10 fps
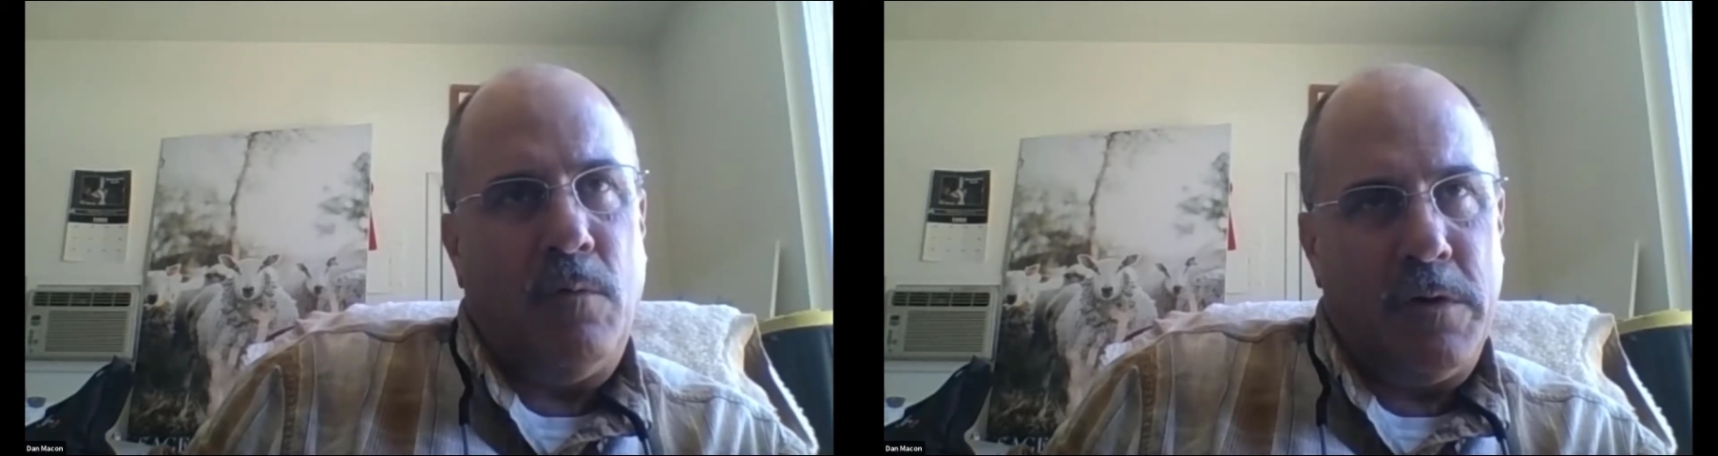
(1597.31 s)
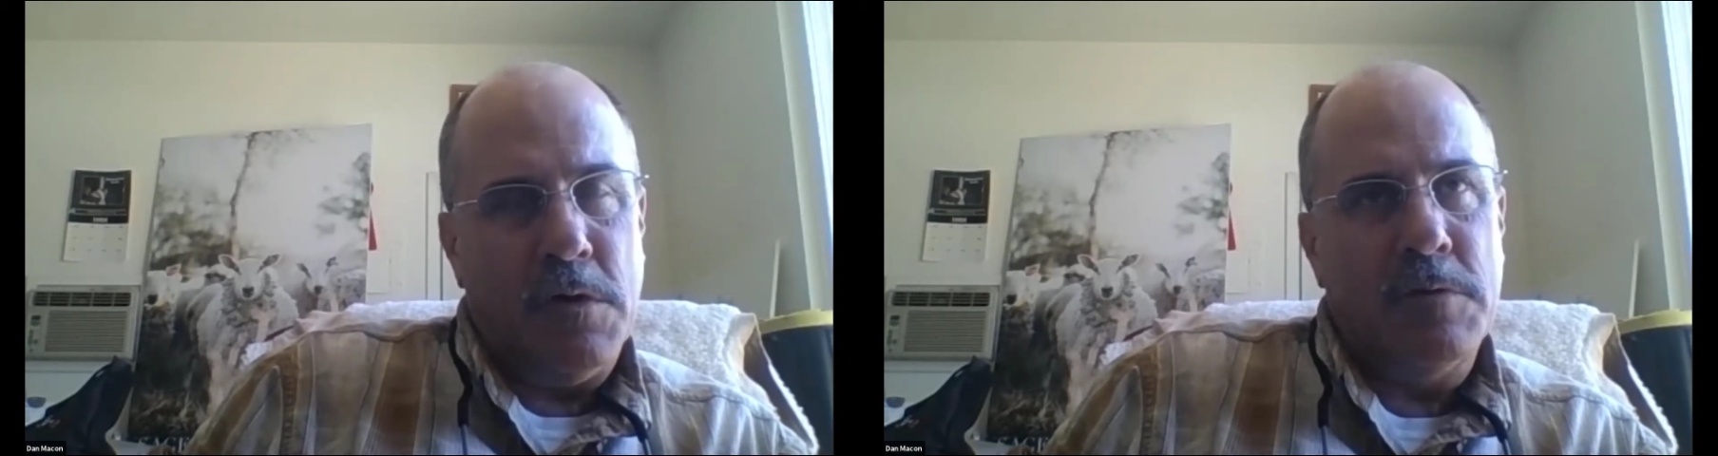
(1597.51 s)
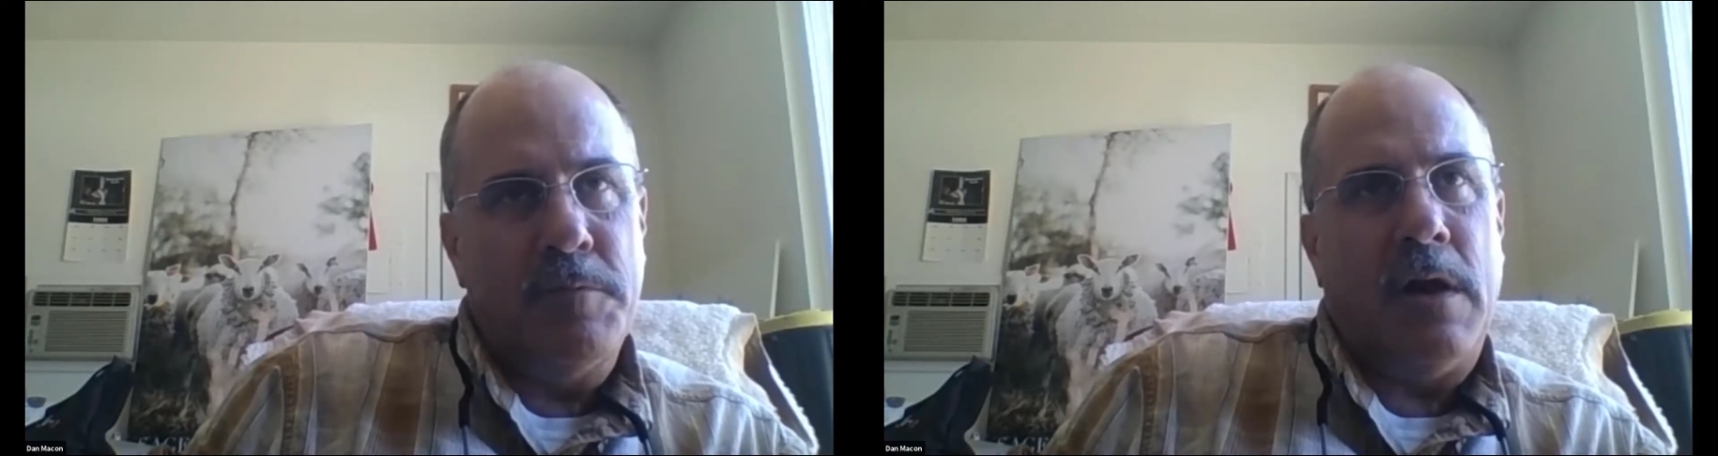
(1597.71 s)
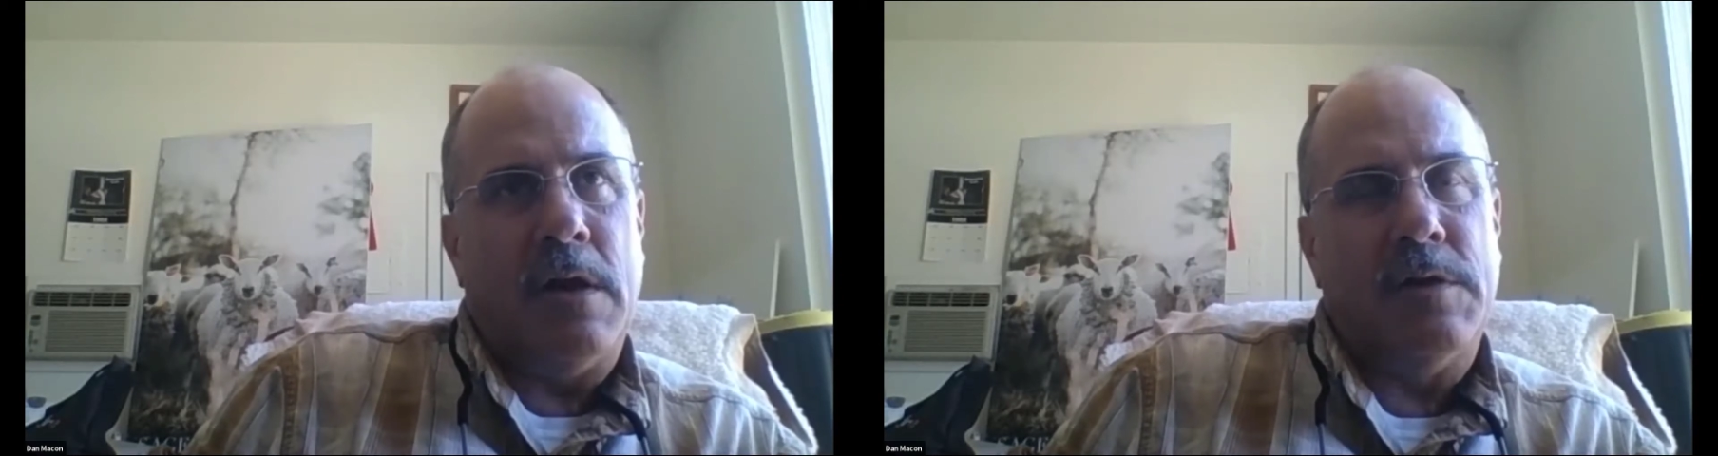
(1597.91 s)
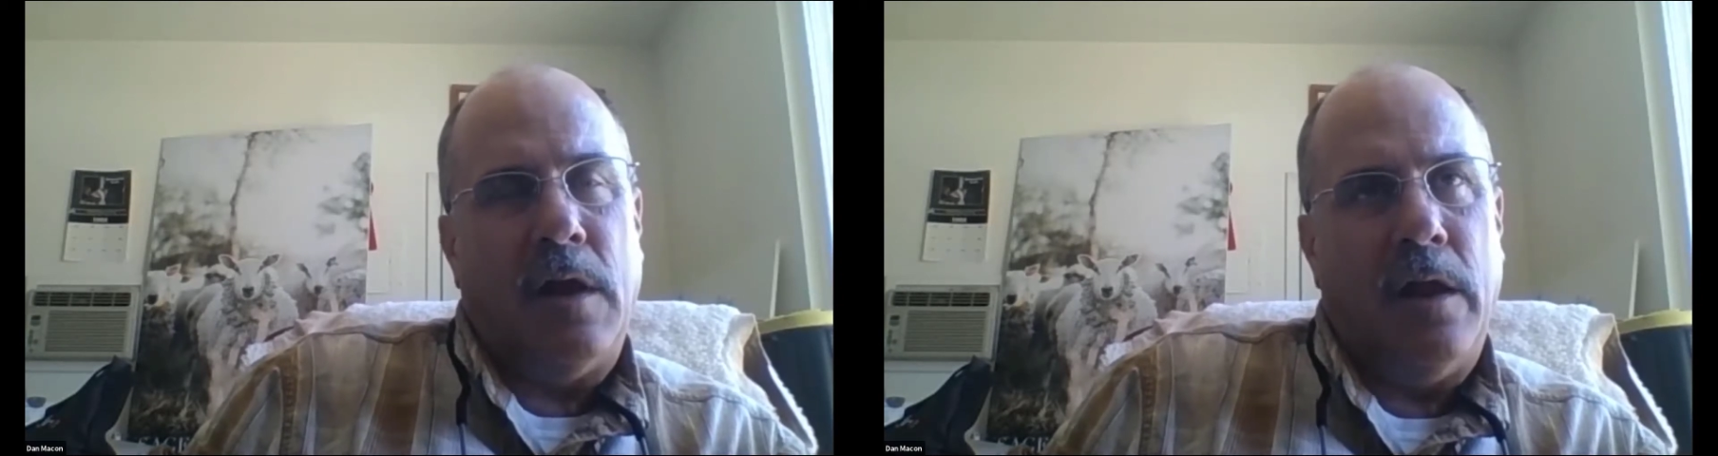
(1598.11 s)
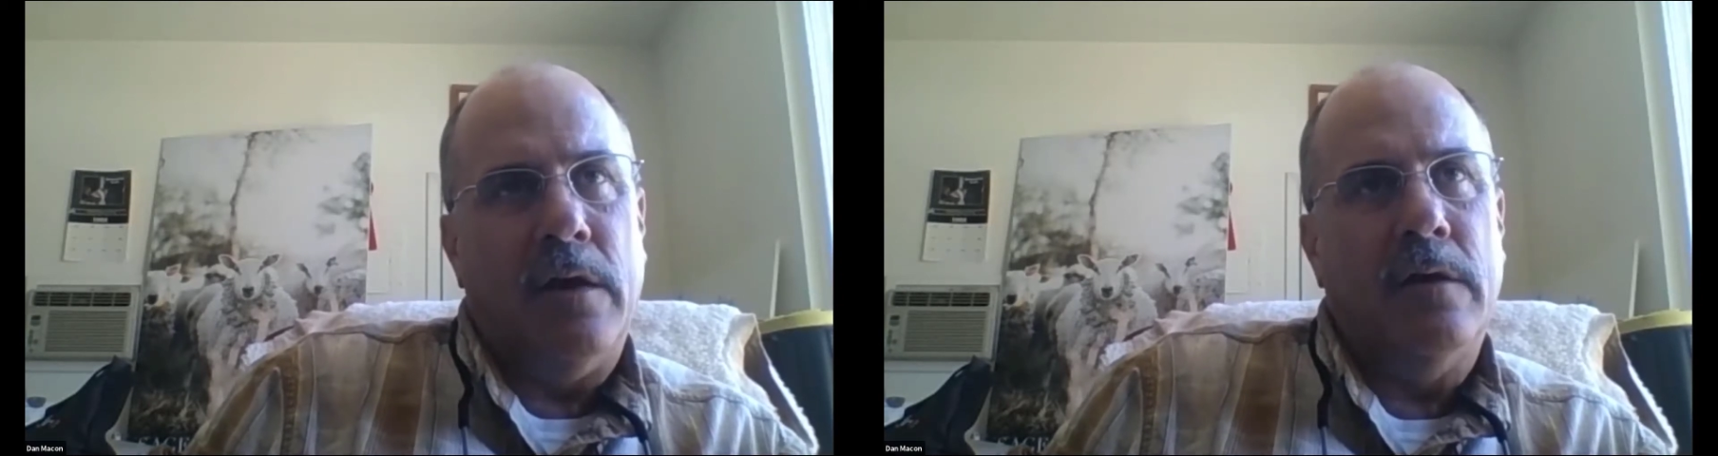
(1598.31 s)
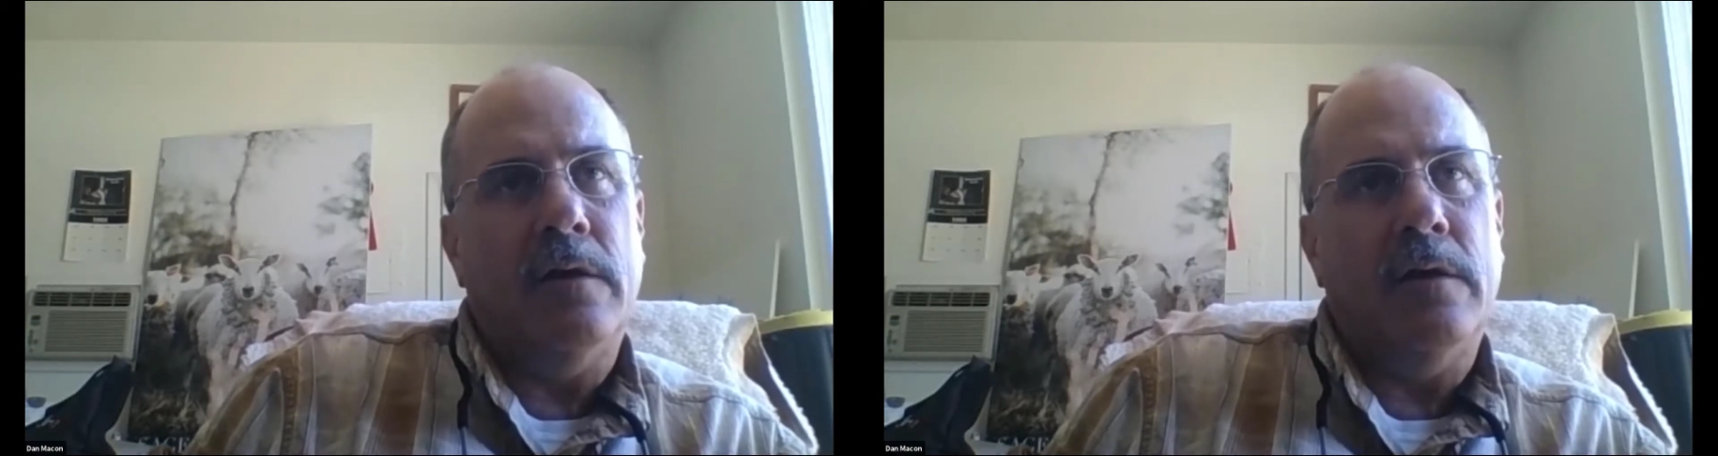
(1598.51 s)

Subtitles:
use penicillin